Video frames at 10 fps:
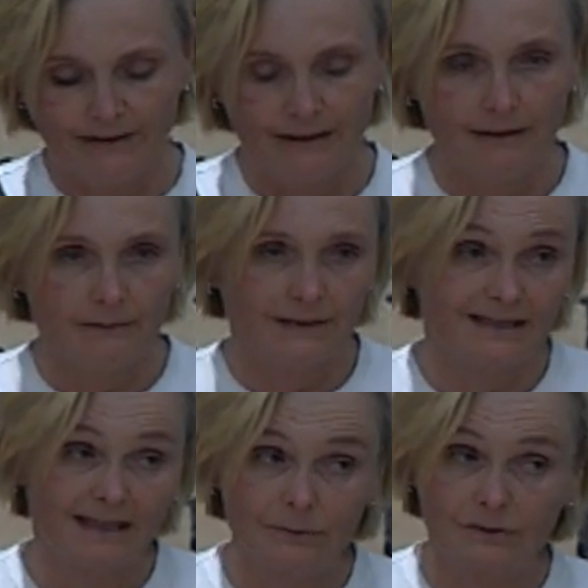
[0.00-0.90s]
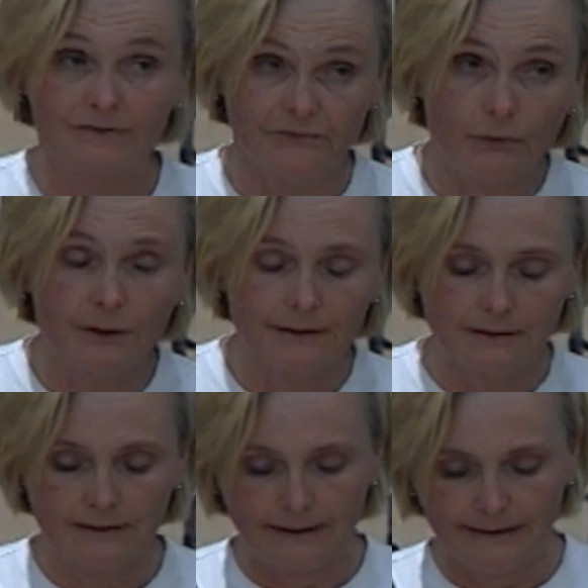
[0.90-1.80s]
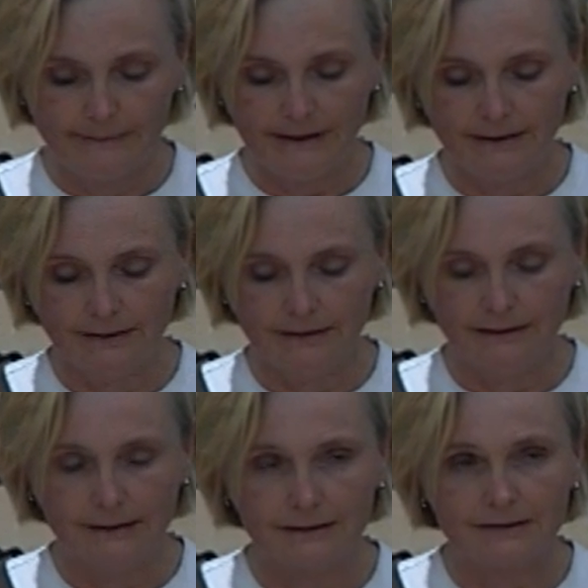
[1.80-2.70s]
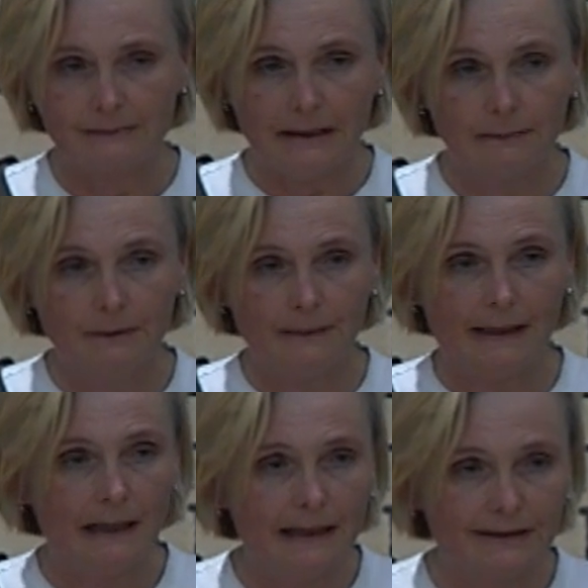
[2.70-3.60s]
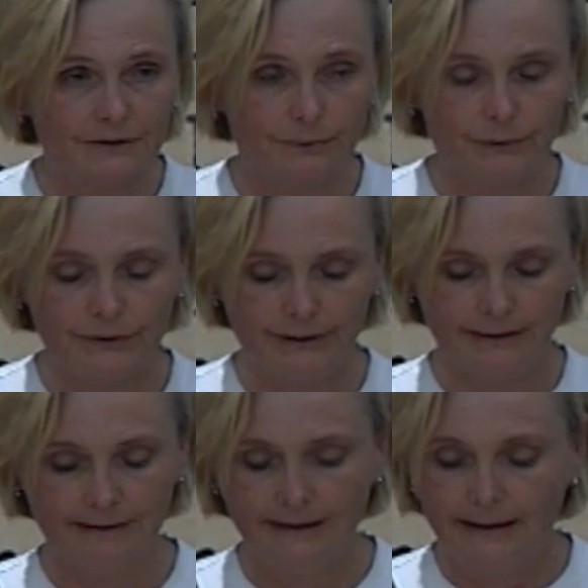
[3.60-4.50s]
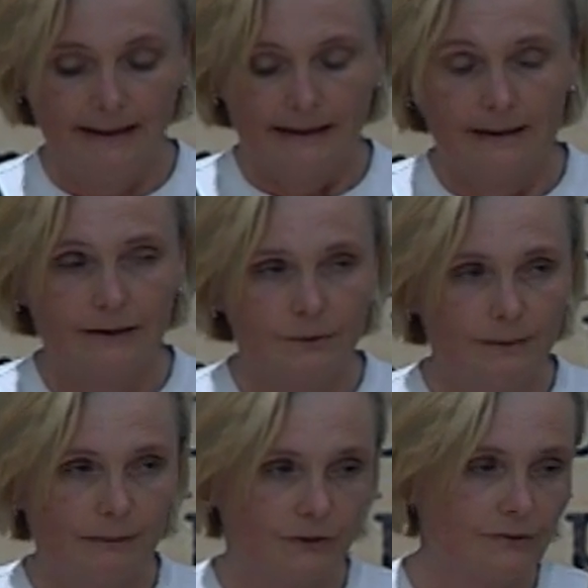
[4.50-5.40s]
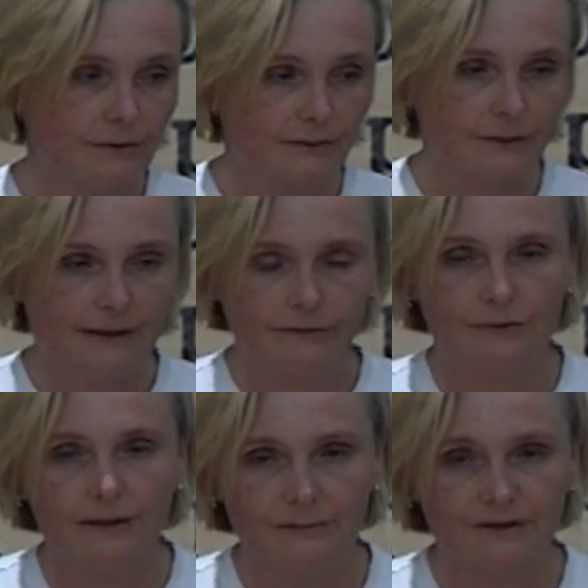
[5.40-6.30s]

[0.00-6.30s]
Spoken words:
And my son was 4 at the time, and he says, "Mommy, my eyes are burning." And I remember turning around to him